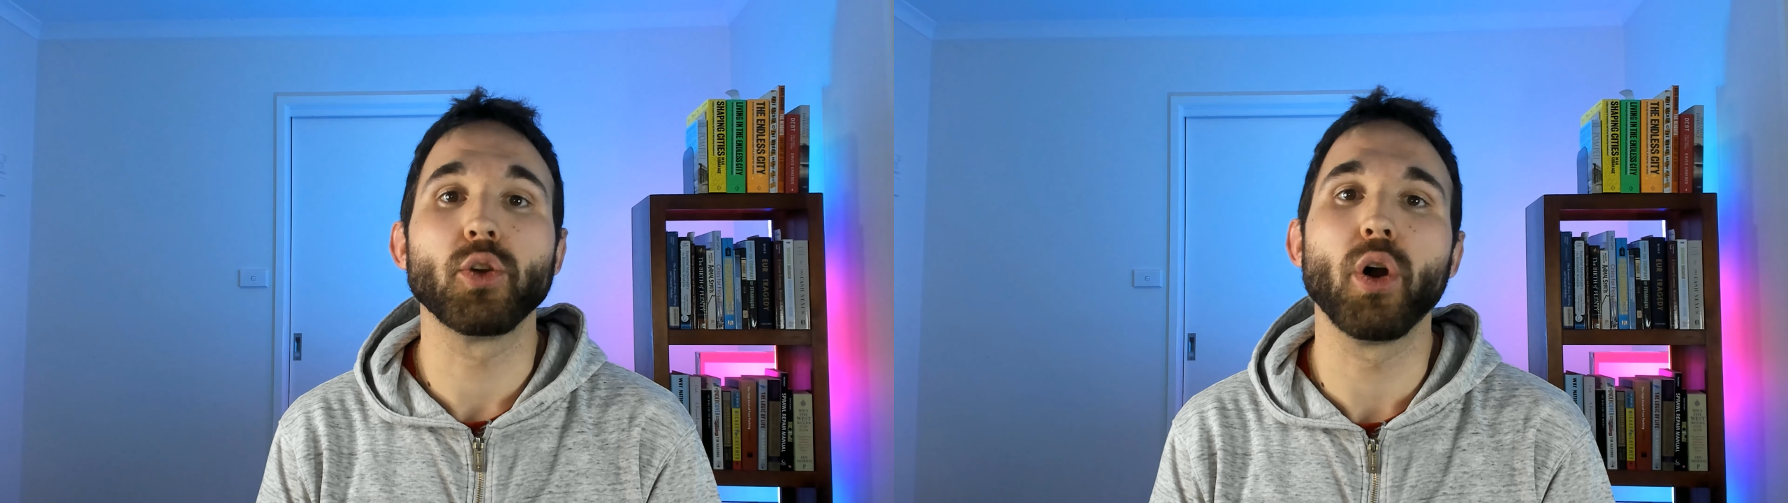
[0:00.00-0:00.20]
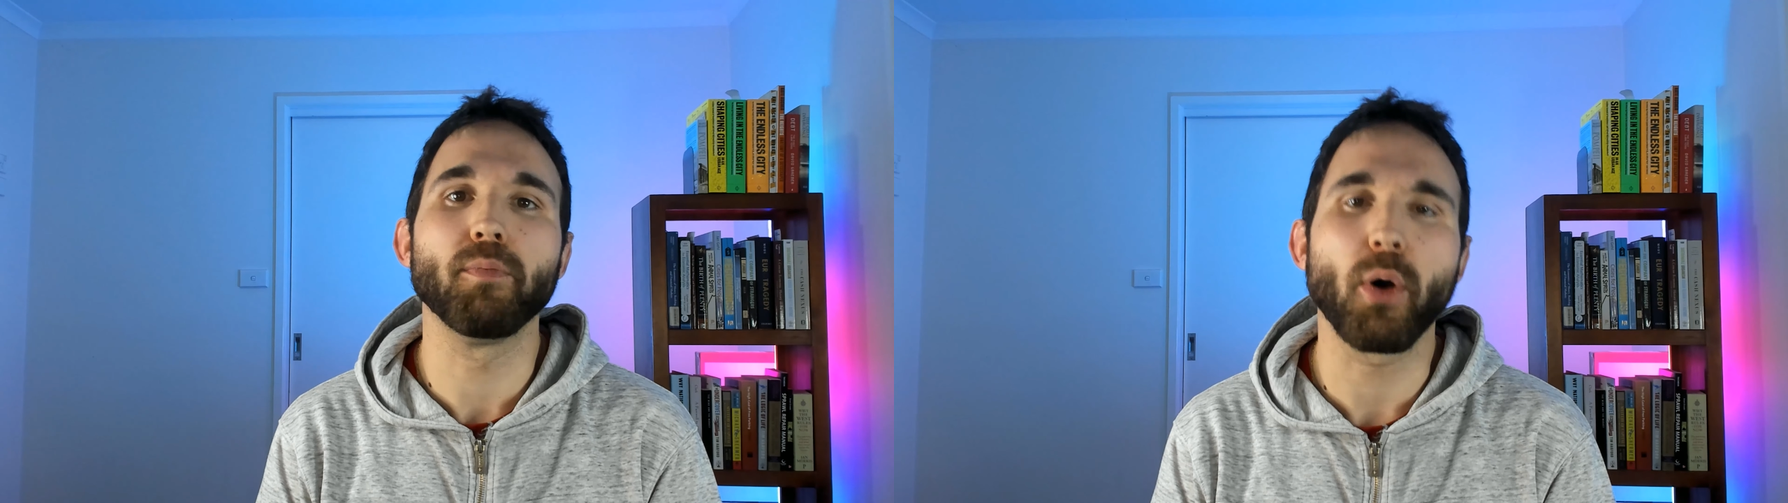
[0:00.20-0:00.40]

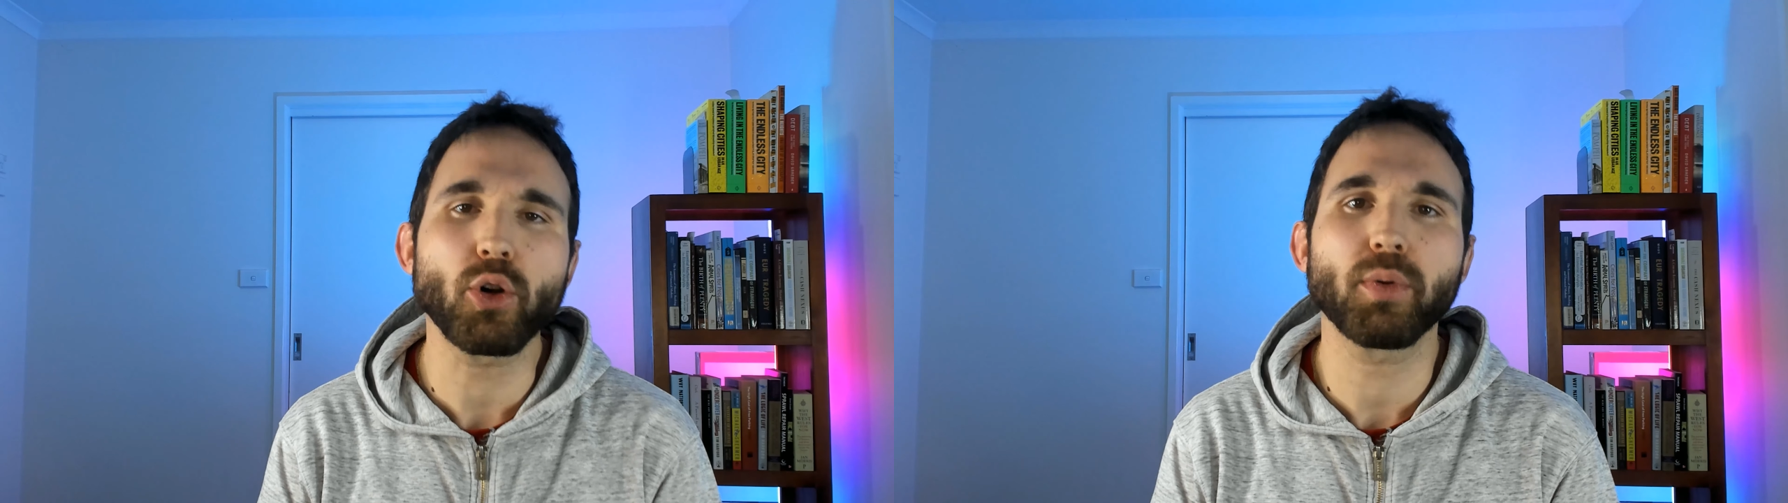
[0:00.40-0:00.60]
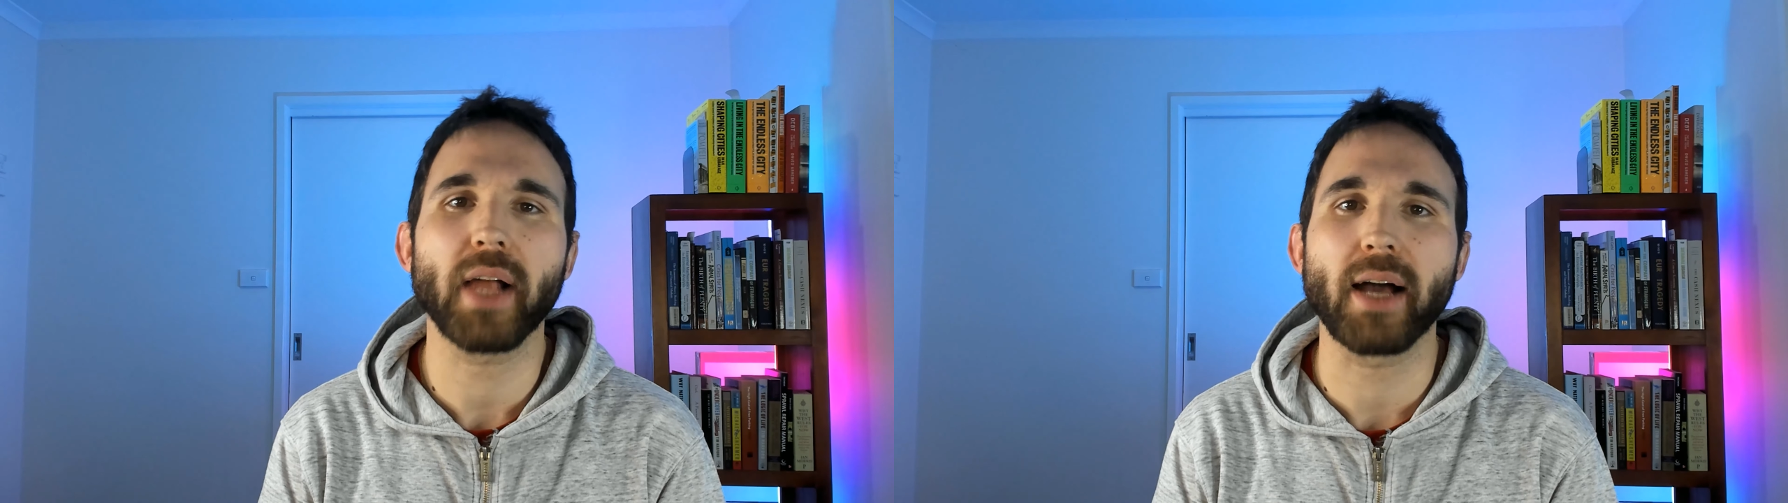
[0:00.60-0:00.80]
you own
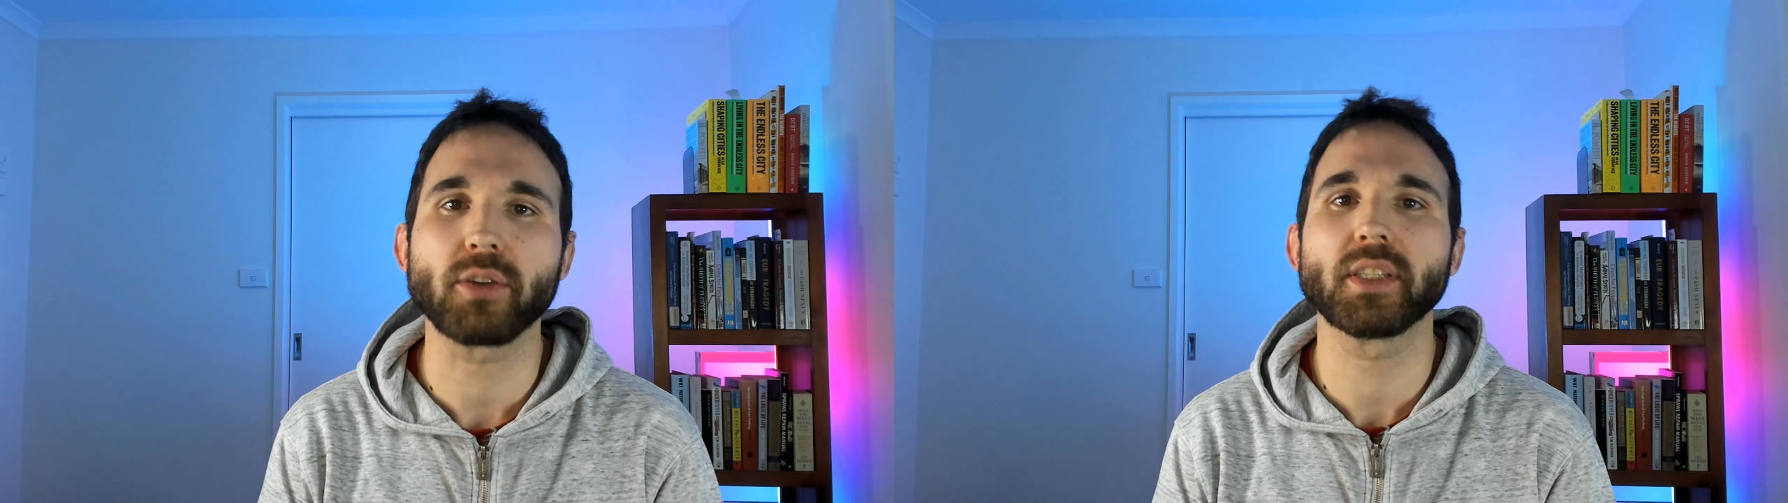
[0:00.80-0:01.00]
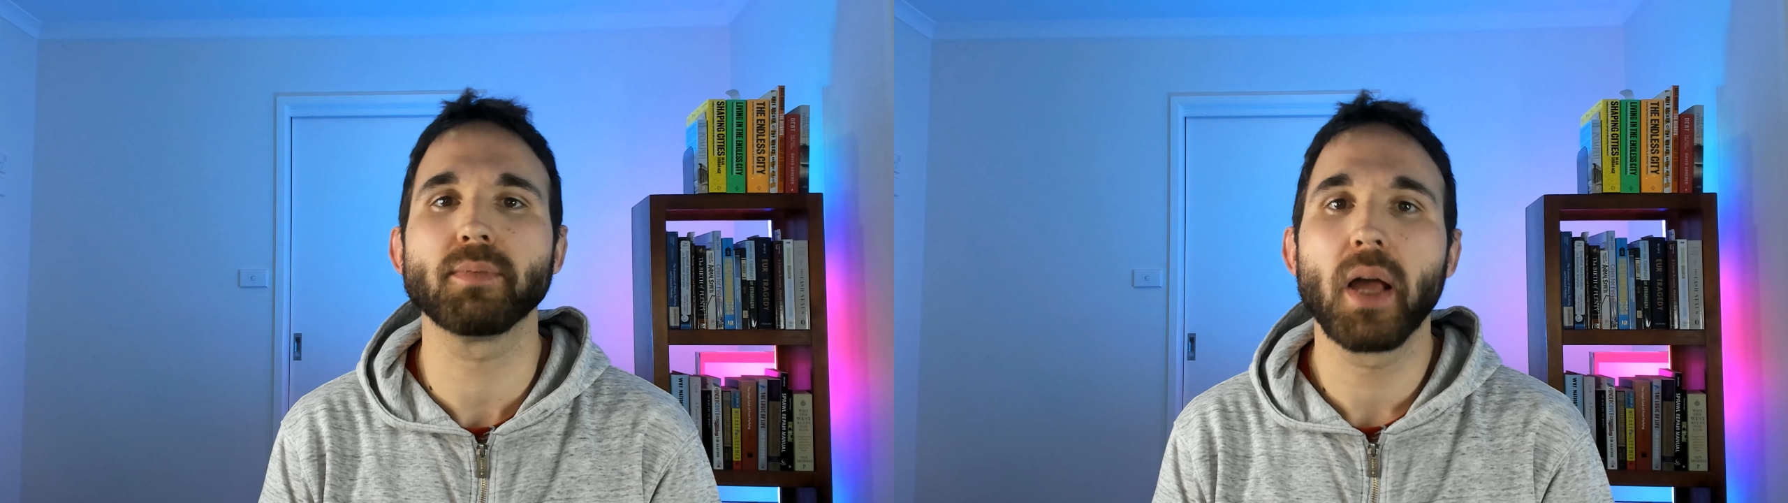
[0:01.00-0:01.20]
multiple
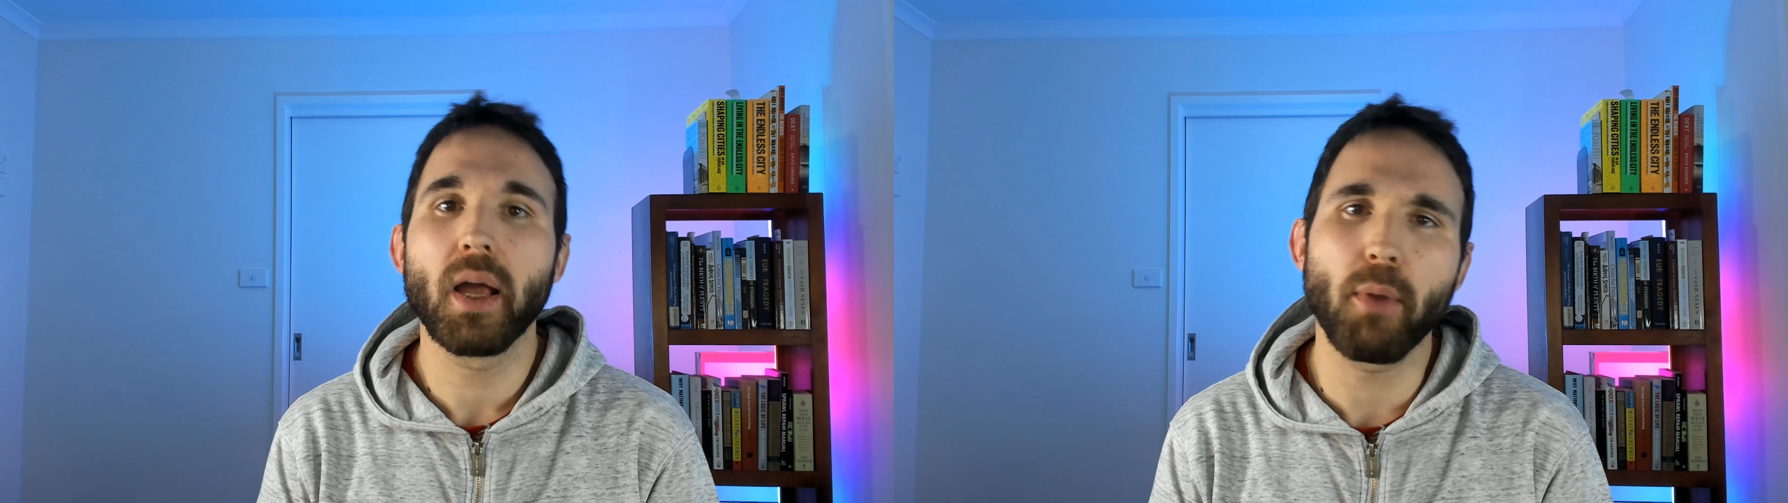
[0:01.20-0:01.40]
houses,